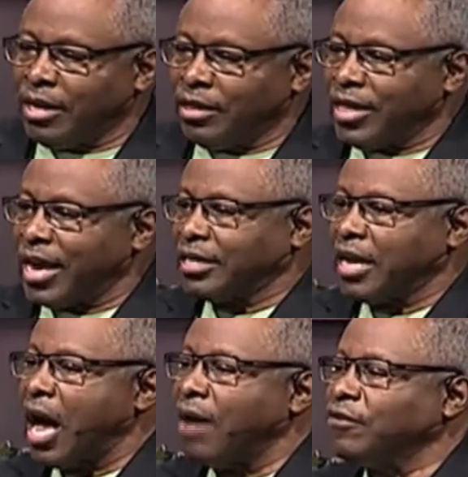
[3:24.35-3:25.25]
that
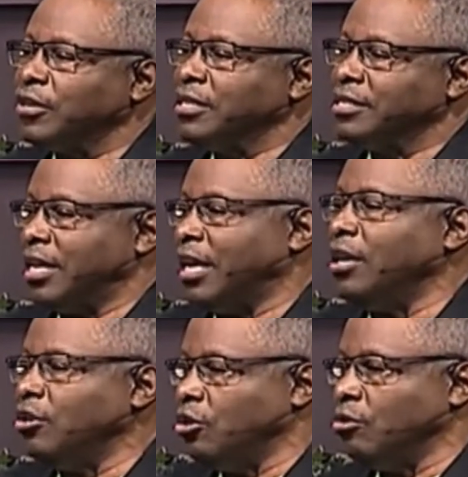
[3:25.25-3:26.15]
confidence
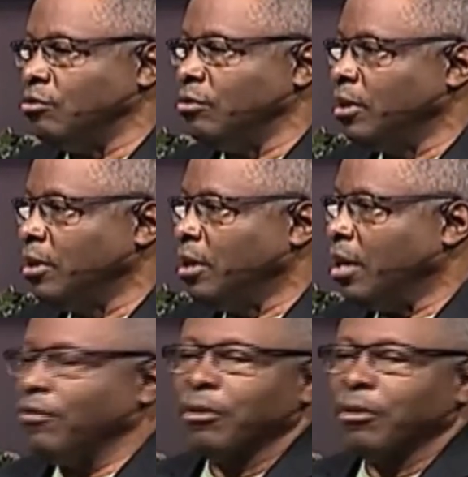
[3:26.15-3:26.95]
in you of the